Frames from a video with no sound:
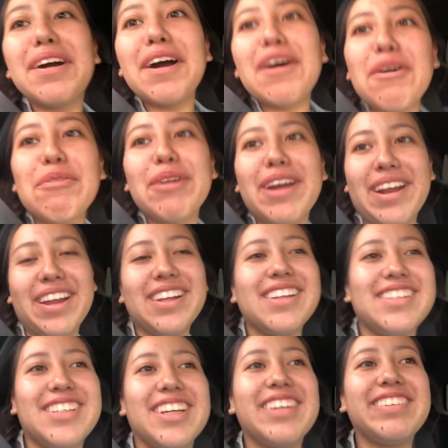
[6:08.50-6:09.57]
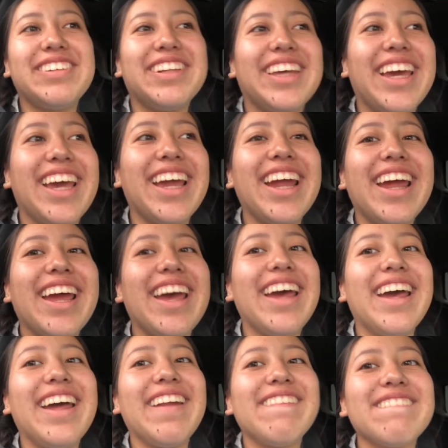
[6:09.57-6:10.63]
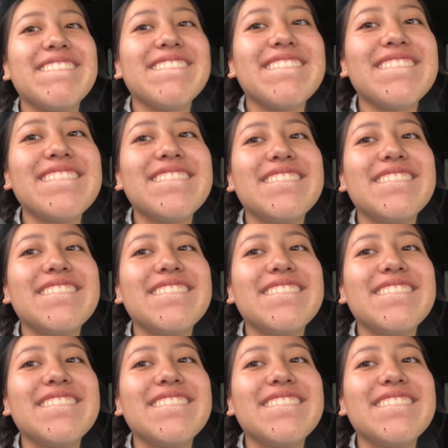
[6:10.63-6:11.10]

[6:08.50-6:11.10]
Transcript: Uh, we're hitting the Chick-fil-A and